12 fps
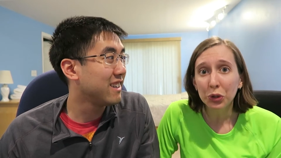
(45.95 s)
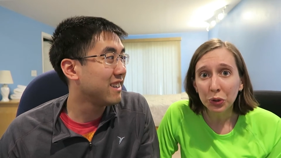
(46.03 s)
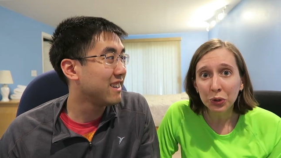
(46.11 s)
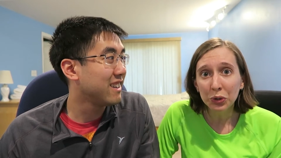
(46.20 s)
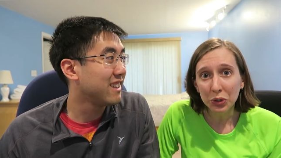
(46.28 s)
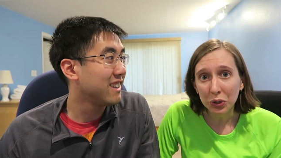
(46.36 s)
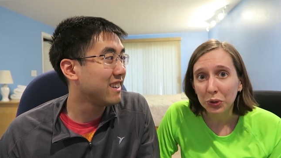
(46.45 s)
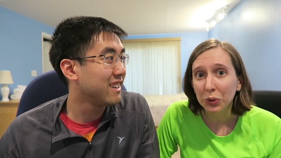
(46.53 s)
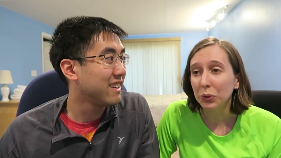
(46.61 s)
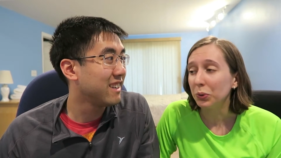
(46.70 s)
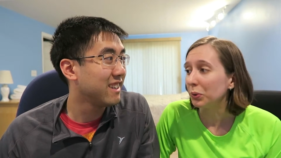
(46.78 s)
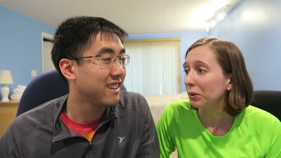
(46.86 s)
Speaker 1: too,
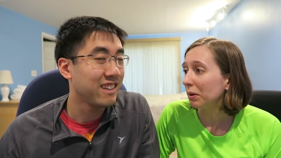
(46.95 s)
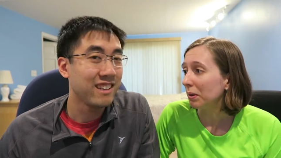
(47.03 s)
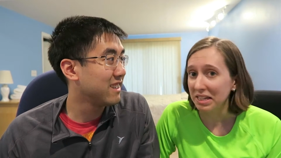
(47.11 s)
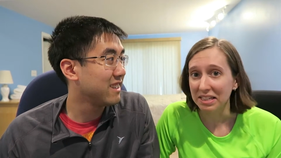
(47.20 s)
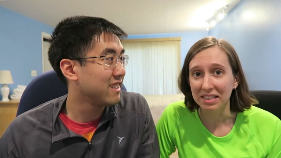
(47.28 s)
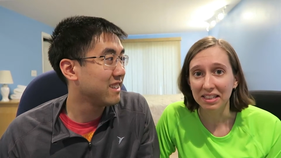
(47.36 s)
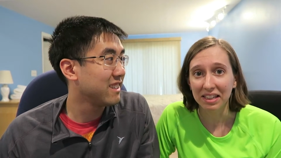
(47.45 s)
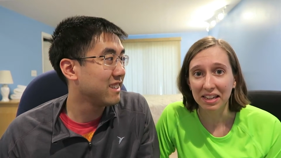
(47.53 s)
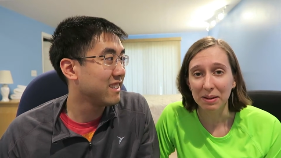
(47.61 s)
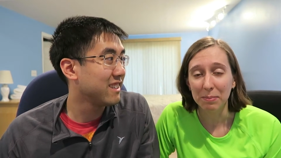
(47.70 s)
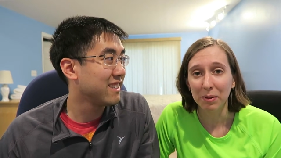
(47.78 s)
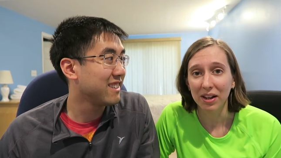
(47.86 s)
too
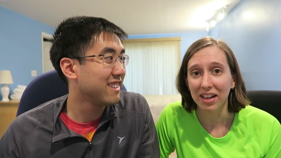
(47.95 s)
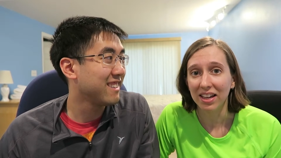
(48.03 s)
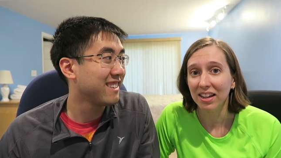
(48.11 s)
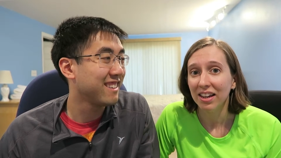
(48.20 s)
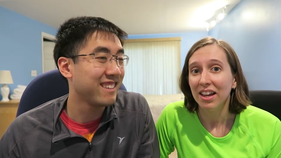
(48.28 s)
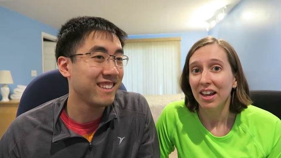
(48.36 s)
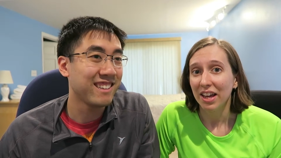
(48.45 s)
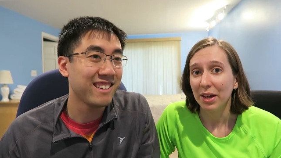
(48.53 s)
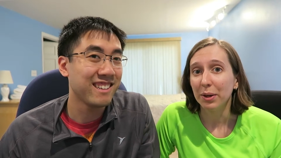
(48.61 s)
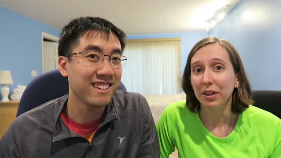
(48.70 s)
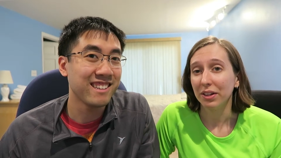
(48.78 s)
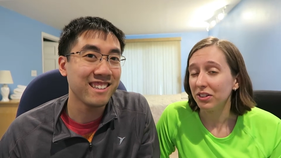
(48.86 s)
beastly, but it,
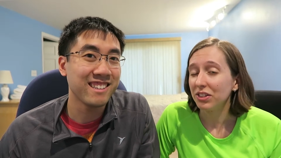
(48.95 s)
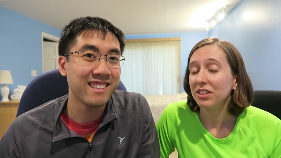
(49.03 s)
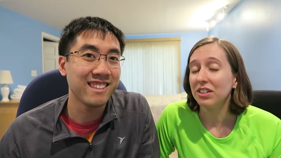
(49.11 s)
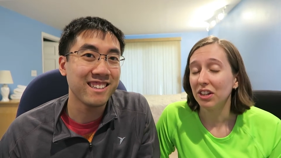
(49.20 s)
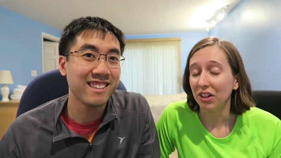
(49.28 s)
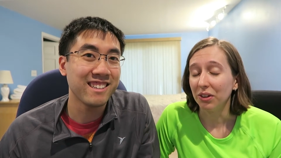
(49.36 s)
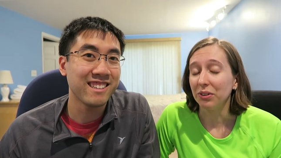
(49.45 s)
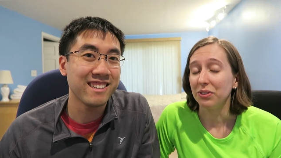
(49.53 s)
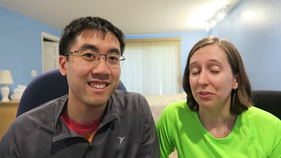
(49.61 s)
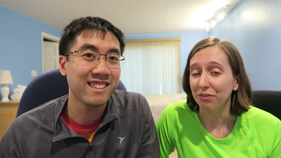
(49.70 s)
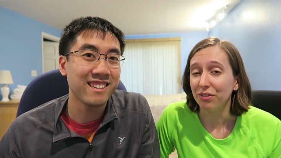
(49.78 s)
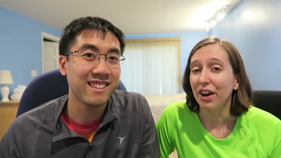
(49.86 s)
it's still
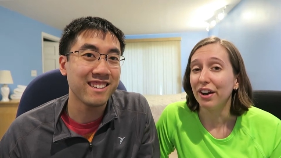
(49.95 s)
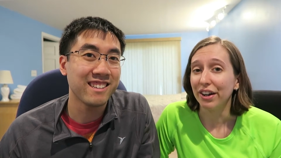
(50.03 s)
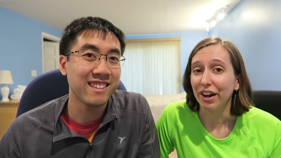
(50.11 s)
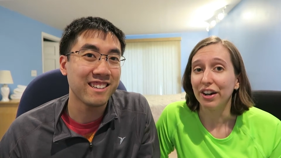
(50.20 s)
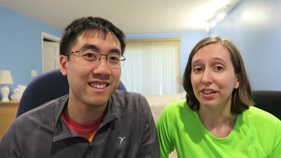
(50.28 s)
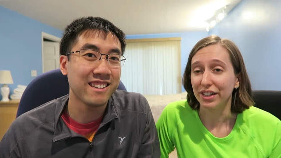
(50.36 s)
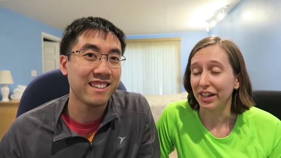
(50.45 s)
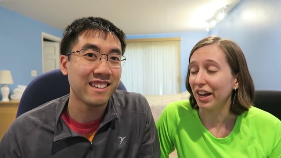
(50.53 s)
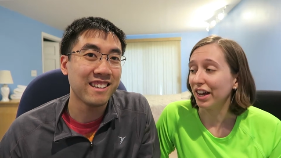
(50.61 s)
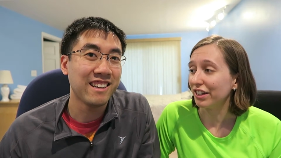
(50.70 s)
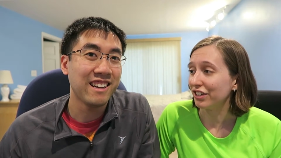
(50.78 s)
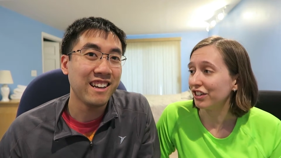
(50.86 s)
very hard to
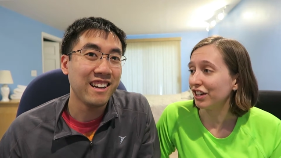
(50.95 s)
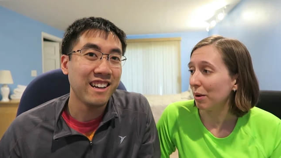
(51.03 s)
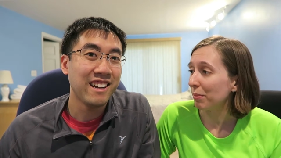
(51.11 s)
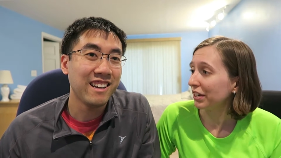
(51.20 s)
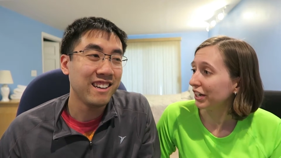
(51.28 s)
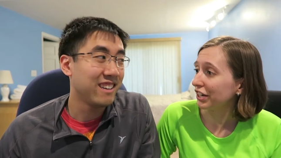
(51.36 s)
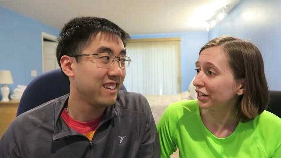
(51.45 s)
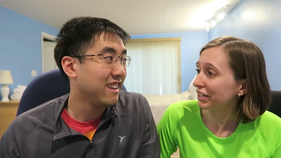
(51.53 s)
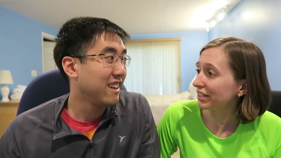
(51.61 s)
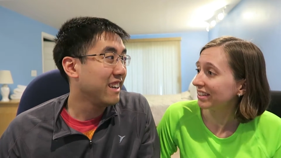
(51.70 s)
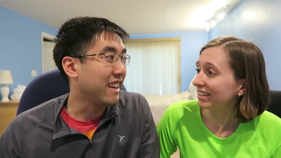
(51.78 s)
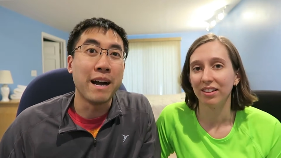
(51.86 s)
catch. How about
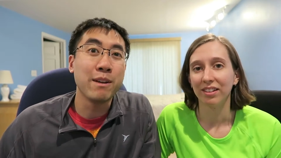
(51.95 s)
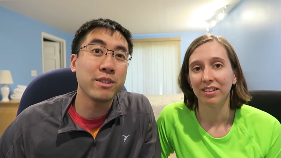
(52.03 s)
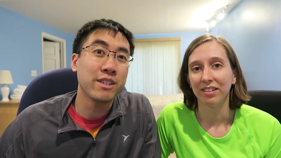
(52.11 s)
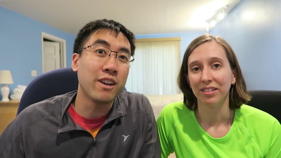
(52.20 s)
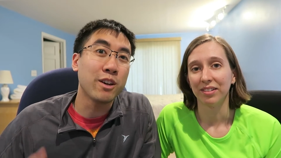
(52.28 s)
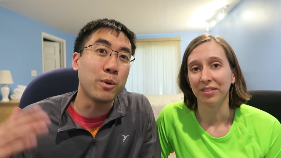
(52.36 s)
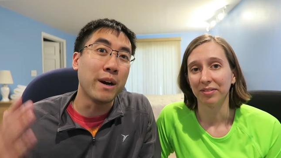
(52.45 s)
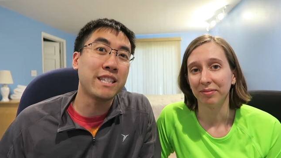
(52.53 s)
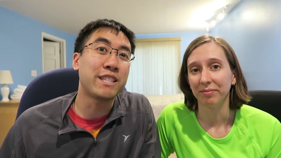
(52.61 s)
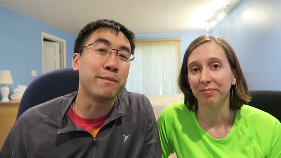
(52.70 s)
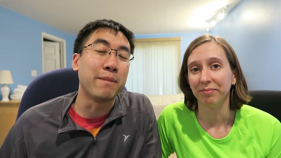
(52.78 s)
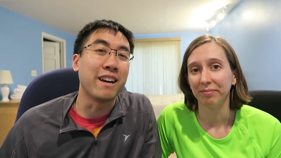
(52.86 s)
yours?
Speaker 2: Mine was all
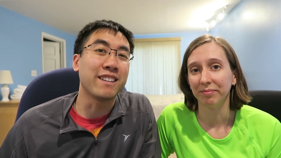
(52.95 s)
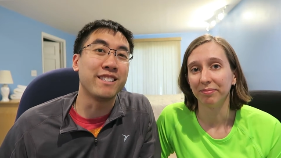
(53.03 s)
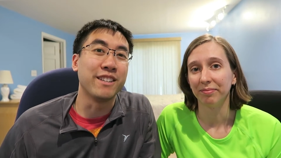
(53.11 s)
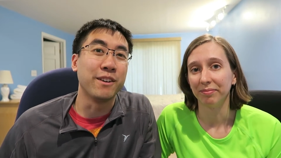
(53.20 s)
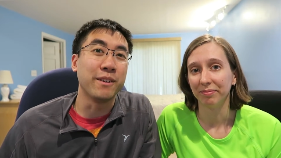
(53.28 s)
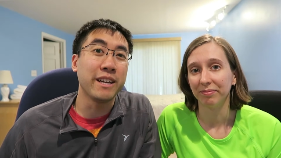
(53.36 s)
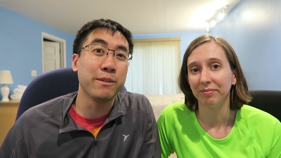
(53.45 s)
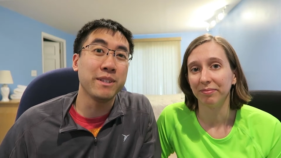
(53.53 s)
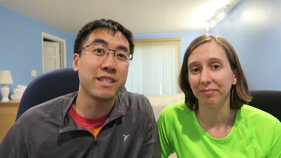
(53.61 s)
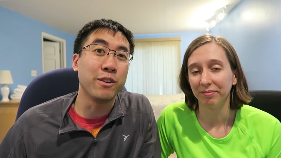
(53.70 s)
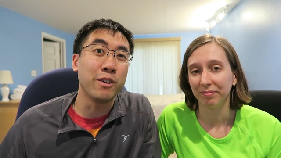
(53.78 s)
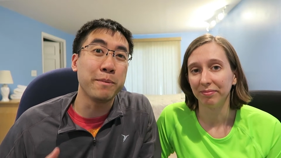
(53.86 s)
question marks, so it
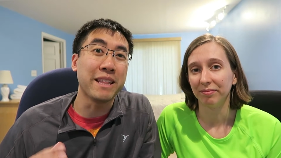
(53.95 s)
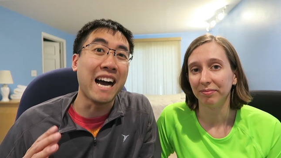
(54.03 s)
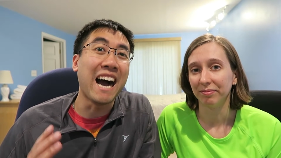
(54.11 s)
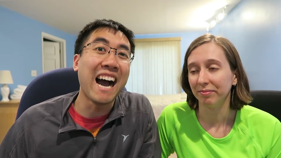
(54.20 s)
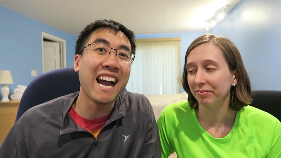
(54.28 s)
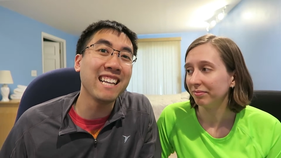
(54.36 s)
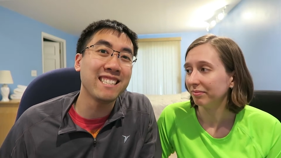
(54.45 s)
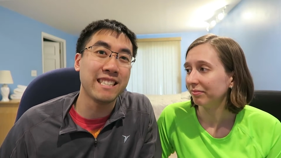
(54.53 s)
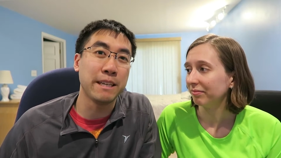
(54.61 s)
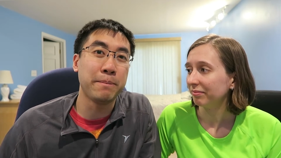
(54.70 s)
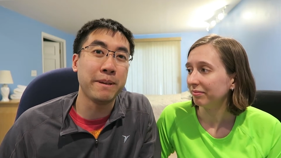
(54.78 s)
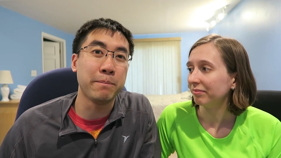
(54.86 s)
was going to be the highest
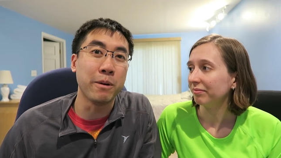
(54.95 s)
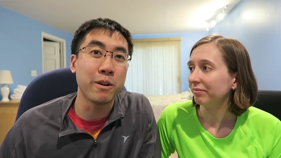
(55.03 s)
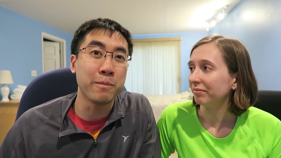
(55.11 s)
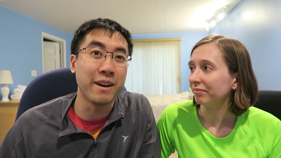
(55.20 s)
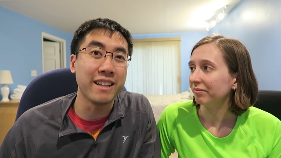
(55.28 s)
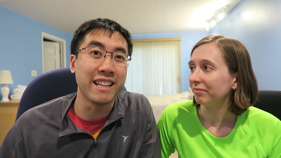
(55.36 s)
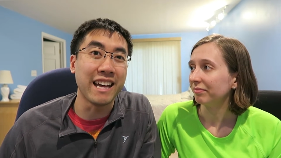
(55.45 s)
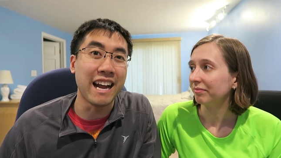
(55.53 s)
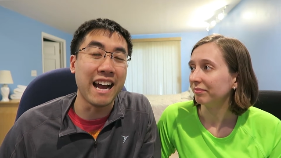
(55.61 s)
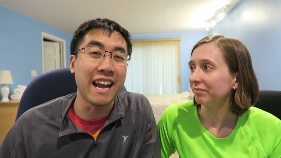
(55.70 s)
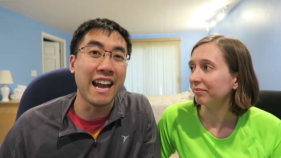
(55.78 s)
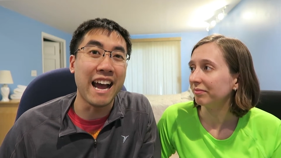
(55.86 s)
C P Pokemon that
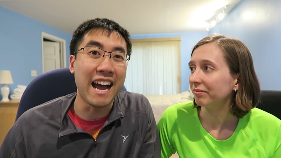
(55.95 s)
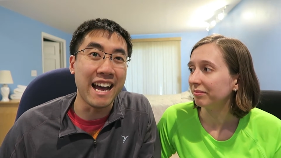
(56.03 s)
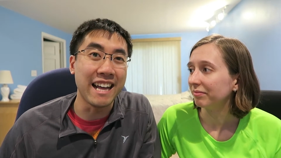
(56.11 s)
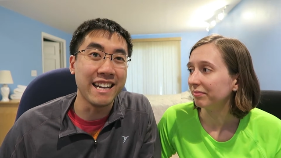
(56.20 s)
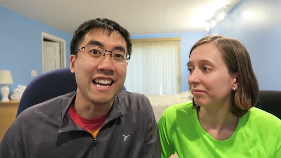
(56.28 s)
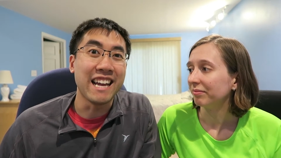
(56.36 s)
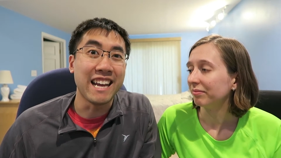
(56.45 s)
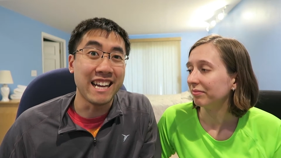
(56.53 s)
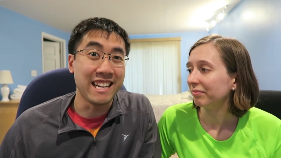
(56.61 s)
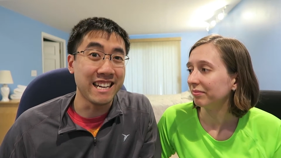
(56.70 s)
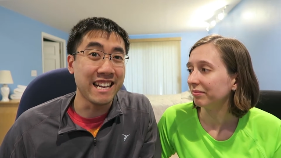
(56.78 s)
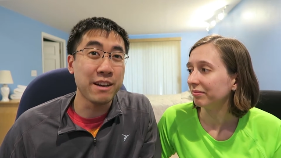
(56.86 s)
I had,
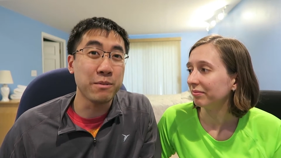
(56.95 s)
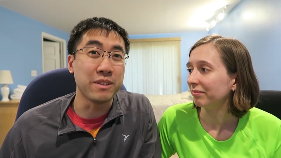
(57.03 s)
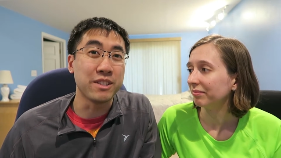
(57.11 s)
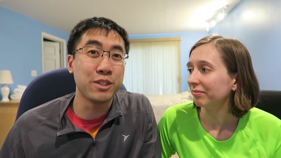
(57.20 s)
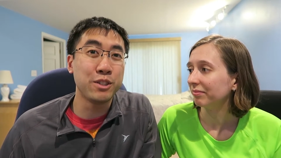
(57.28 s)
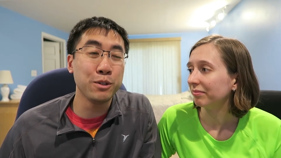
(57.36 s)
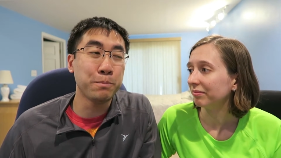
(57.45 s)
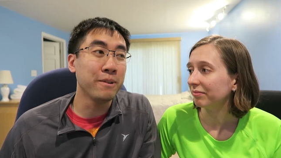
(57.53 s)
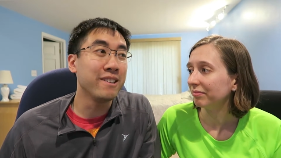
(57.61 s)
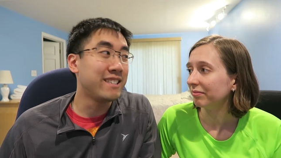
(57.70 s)
and it was super